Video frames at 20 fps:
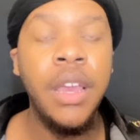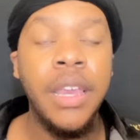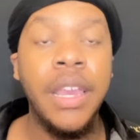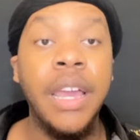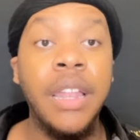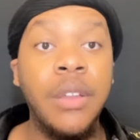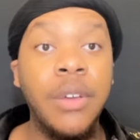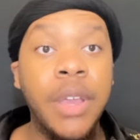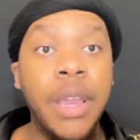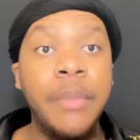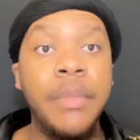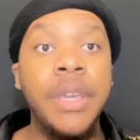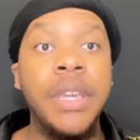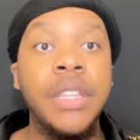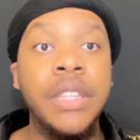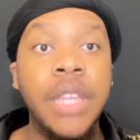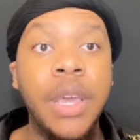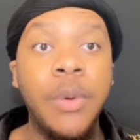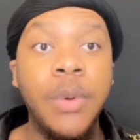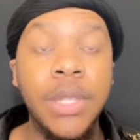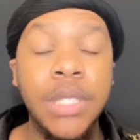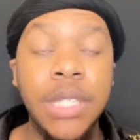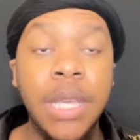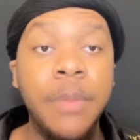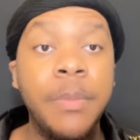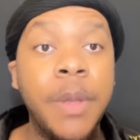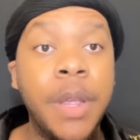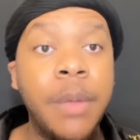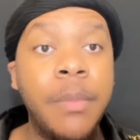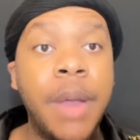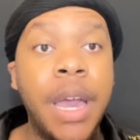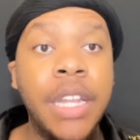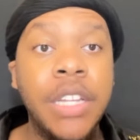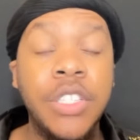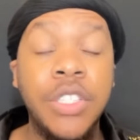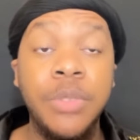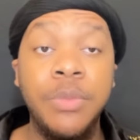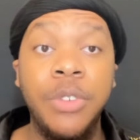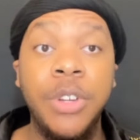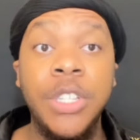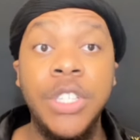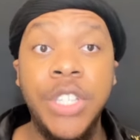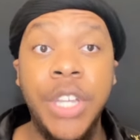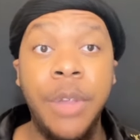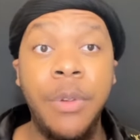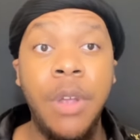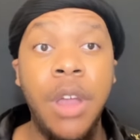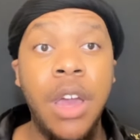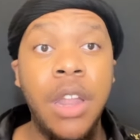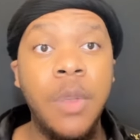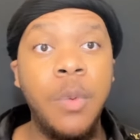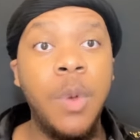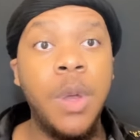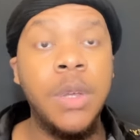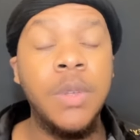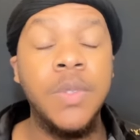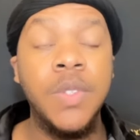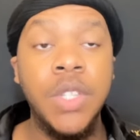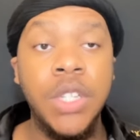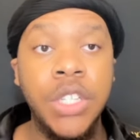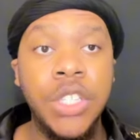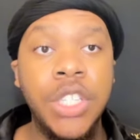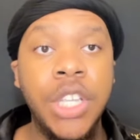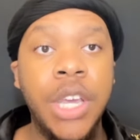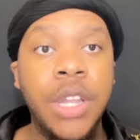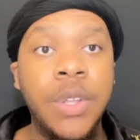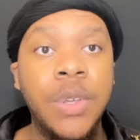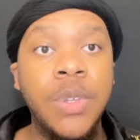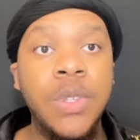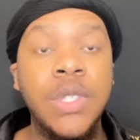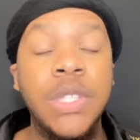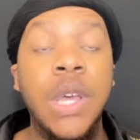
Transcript: Que lo que mi gente, what's up everybody? It's your boy J-Rod and welcome to the channel.